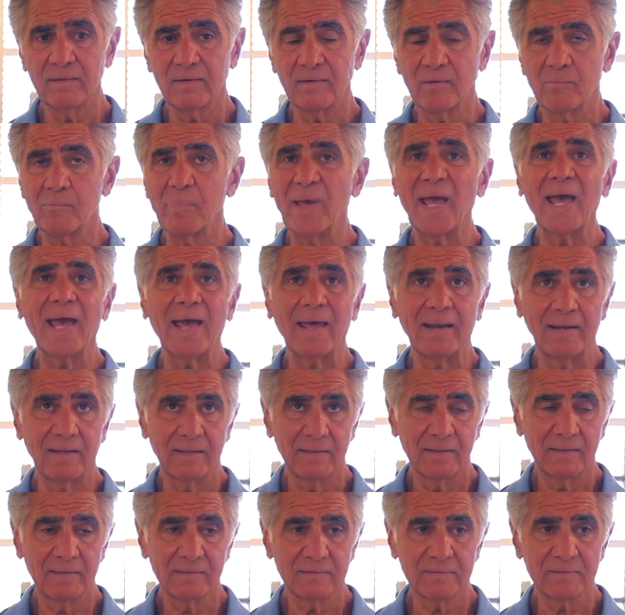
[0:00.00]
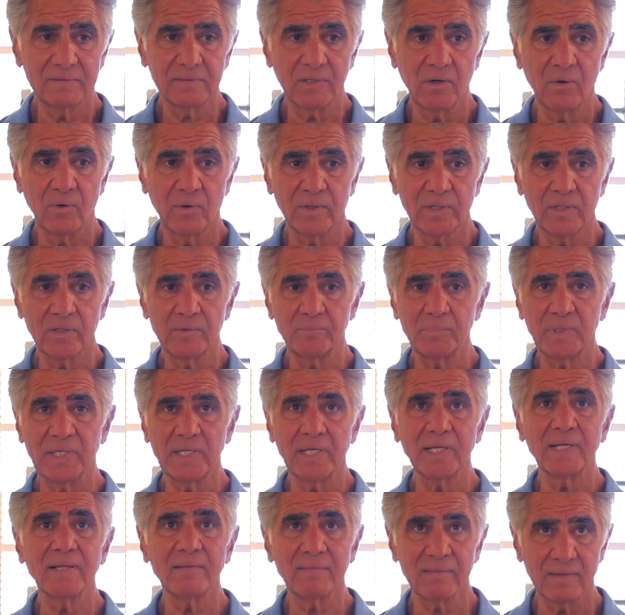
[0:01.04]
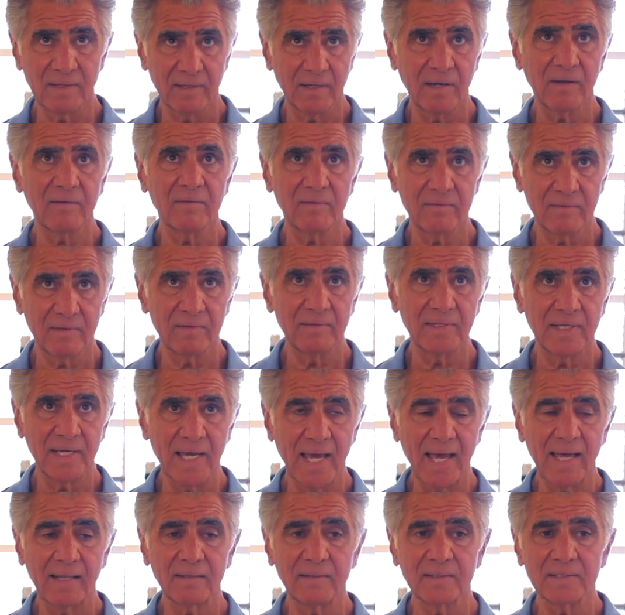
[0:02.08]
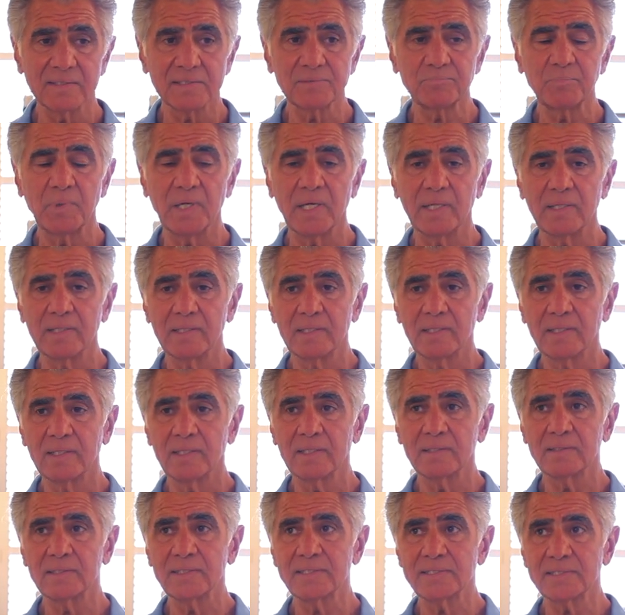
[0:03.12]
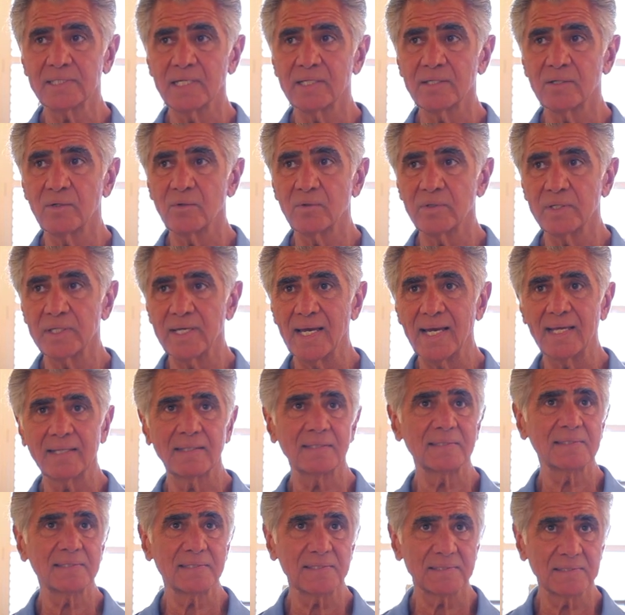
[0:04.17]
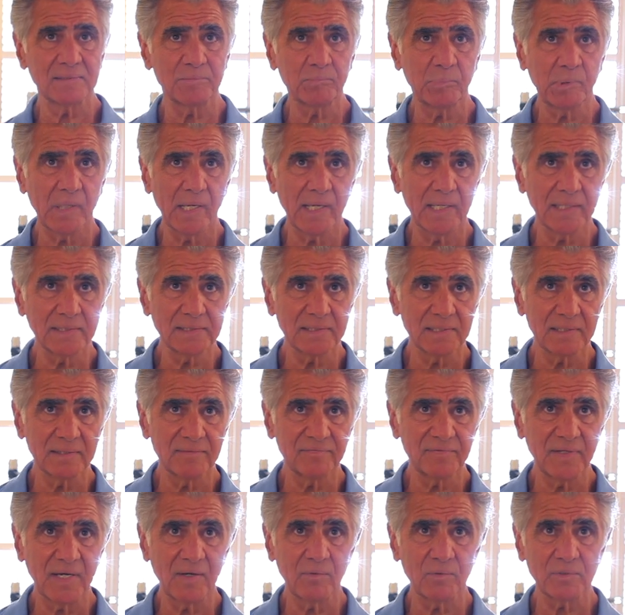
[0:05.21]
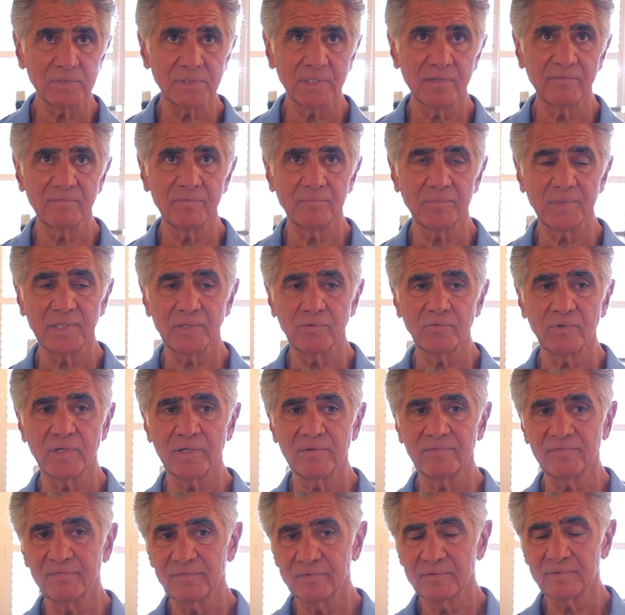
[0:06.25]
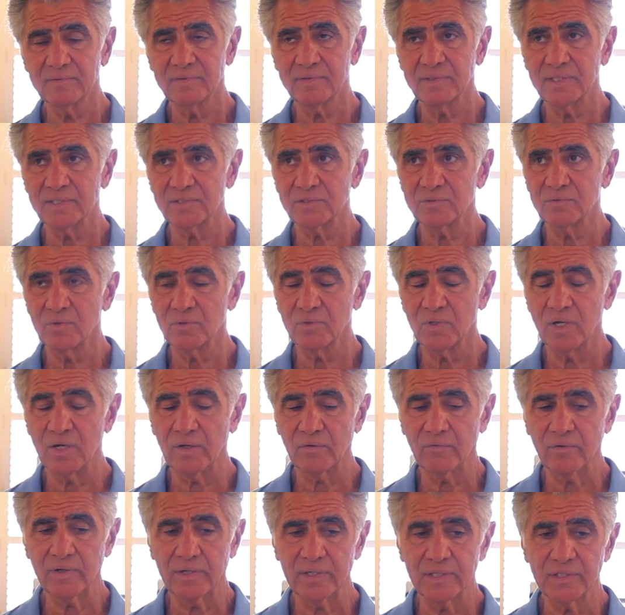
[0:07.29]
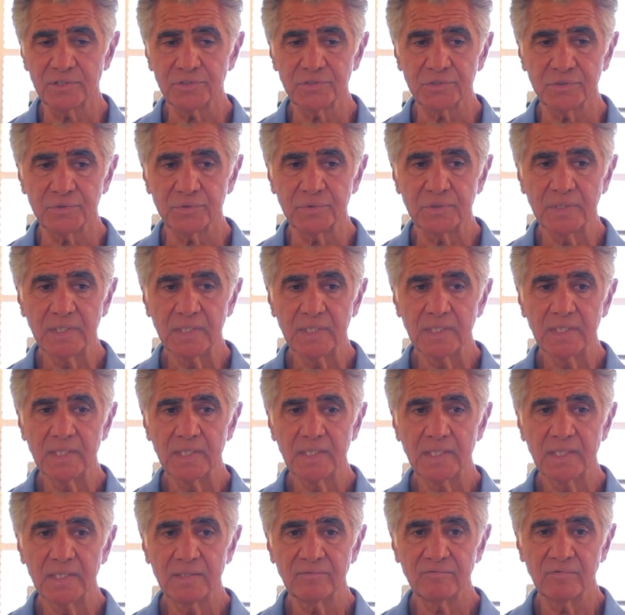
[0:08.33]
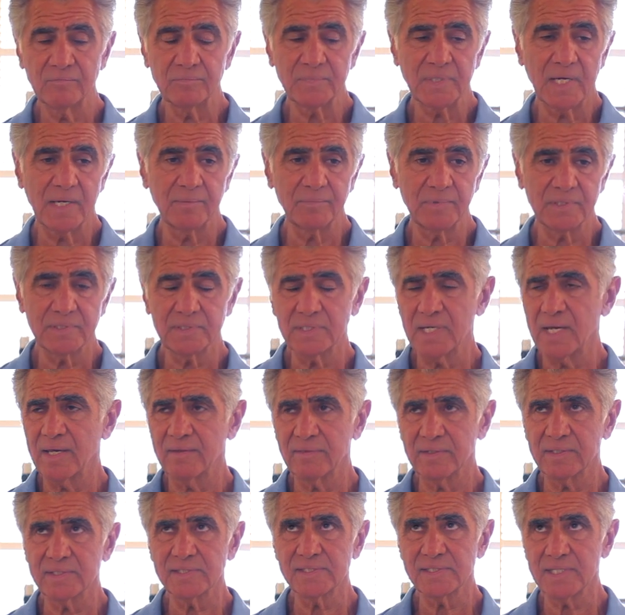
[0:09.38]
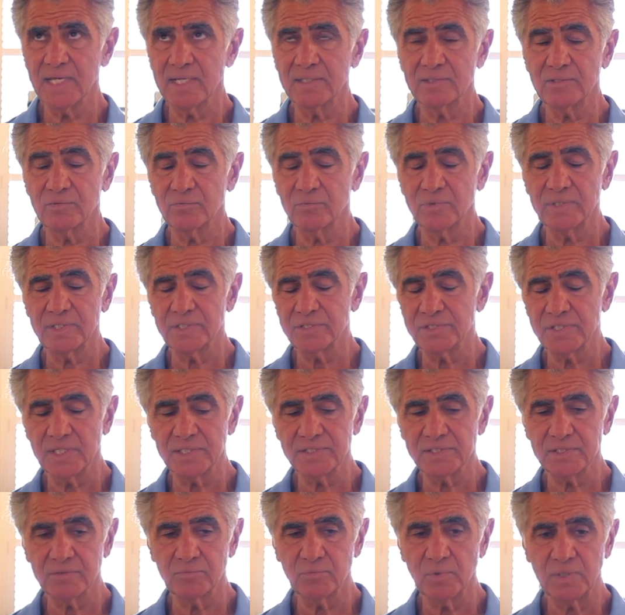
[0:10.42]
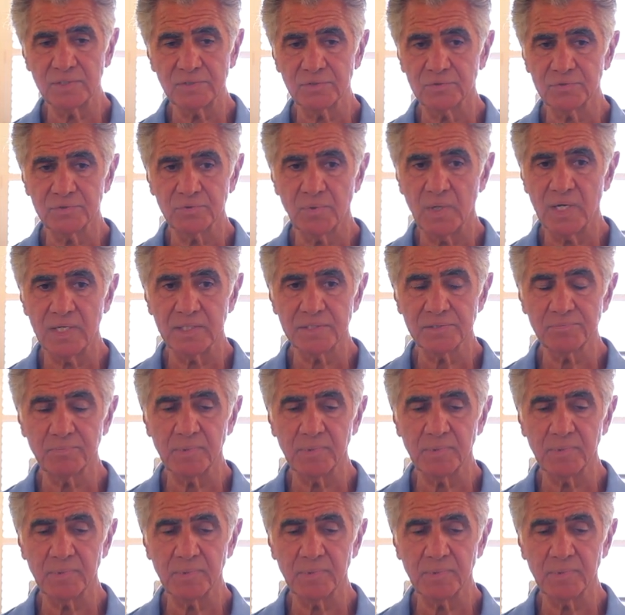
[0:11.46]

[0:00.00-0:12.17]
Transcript: bad. So it could be anything other than the atlas, but at least I know the atlas is in place, and if that was giving me grief, that's no longer an issue. From time to time, I think he's had to readjust it once or twice,